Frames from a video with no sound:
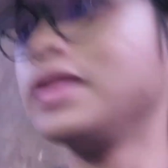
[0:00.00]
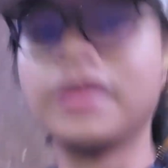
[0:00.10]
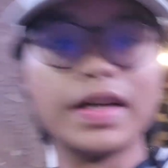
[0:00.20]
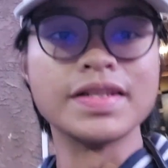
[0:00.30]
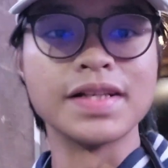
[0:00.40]

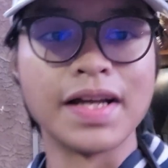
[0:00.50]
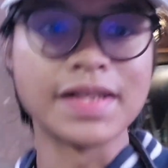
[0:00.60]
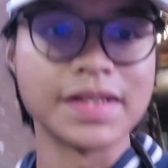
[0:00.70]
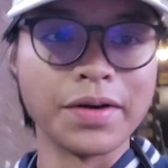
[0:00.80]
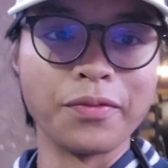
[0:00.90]
Today's the
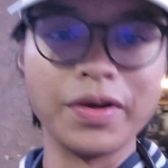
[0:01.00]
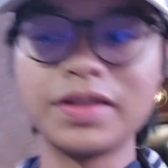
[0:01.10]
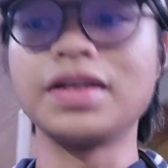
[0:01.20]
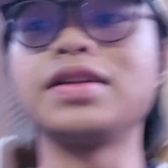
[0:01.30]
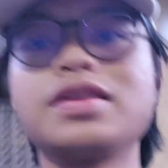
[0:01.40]
last day of week
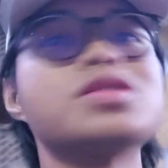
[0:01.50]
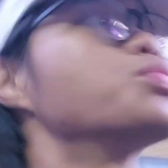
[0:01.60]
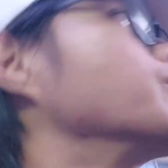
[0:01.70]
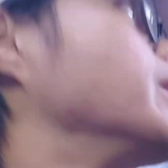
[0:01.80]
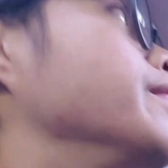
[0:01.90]
10 because
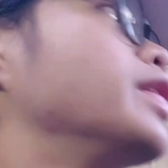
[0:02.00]
we don't have a